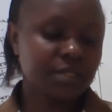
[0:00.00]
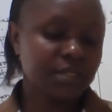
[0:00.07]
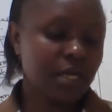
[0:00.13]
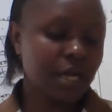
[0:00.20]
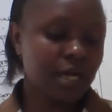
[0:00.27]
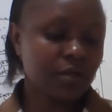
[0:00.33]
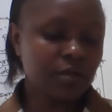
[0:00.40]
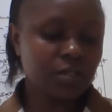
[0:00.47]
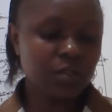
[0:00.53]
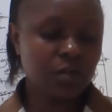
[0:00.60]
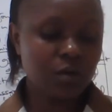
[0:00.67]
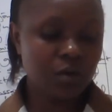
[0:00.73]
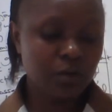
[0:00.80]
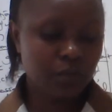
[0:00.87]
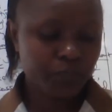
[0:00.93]
And
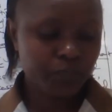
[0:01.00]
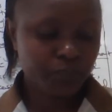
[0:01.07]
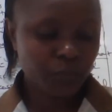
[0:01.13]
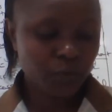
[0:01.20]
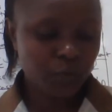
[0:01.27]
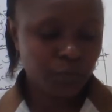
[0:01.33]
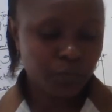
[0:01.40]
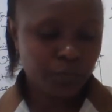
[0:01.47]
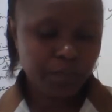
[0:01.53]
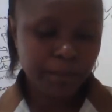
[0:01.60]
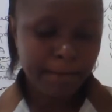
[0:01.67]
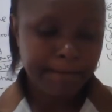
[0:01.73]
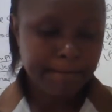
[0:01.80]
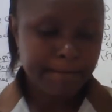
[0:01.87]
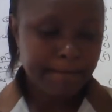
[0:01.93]
also
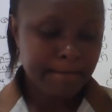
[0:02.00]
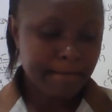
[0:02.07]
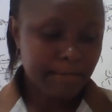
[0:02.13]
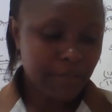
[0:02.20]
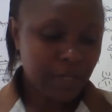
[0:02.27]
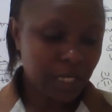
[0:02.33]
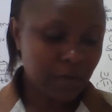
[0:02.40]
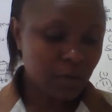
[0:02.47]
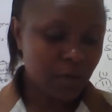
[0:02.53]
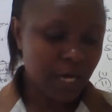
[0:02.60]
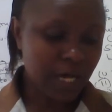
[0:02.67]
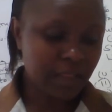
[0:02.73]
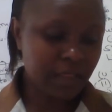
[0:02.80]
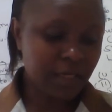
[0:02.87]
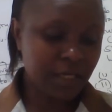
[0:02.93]
can look
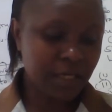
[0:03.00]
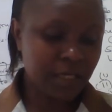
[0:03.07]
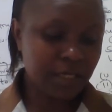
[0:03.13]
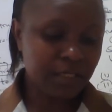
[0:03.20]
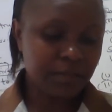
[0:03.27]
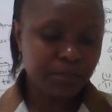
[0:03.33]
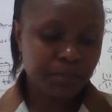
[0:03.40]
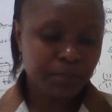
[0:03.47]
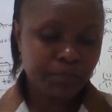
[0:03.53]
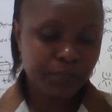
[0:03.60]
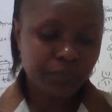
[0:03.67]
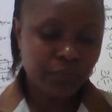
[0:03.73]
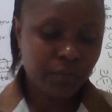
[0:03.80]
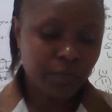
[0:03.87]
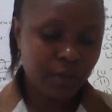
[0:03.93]
at the
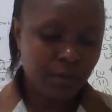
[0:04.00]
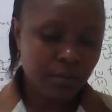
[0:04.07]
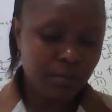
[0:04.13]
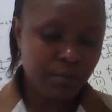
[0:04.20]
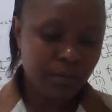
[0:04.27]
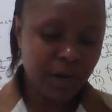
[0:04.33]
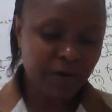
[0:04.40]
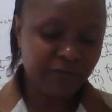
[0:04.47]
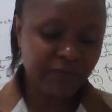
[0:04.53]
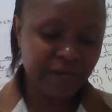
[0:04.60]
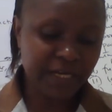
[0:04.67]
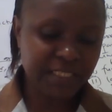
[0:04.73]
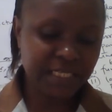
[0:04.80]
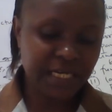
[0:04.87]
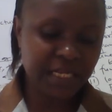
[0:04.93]

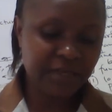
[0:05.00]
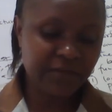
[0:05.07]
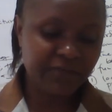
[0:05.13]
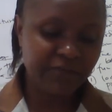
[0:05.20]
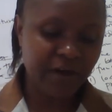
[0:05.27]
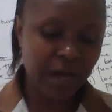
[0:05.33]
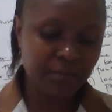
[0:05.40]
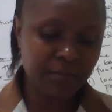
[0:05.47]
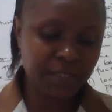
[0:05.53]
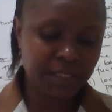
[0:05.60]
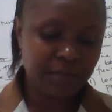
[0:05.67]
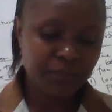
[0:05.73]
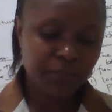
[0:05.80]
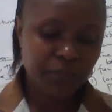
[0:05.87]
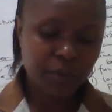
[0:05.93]
manufacturing firms,
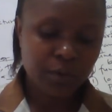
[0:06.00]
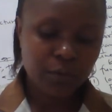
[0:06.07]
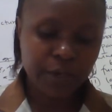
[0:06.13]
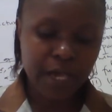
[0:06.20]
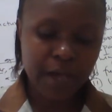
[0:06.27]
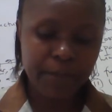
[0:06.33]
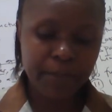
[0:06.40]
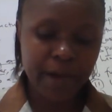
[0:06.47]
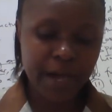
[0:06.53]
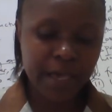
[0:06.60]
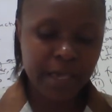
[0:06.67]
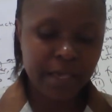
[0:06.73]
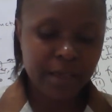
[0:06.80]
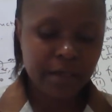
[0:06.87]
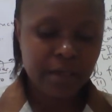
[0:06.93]
whereby